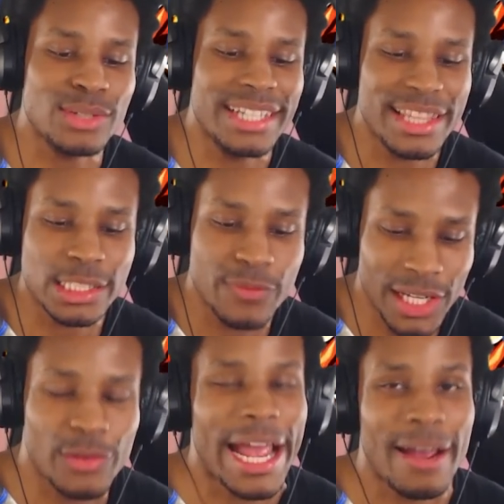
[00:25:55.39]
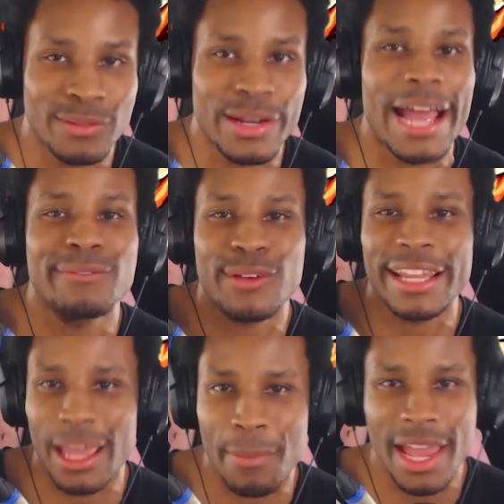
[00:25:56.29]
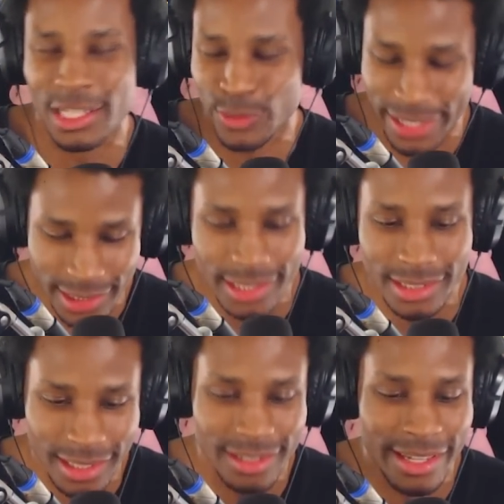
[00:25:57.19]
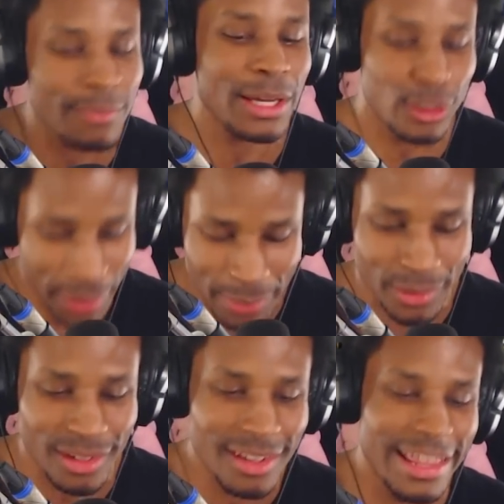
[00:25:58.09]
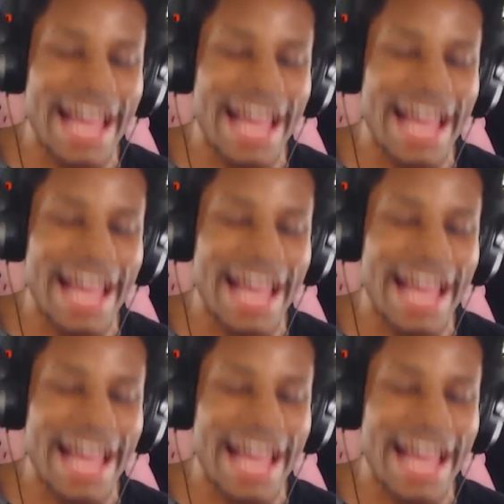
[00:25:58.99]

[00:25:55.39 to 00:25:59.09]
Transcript: That's why I did this video after after I got past rank 60 and to get better people.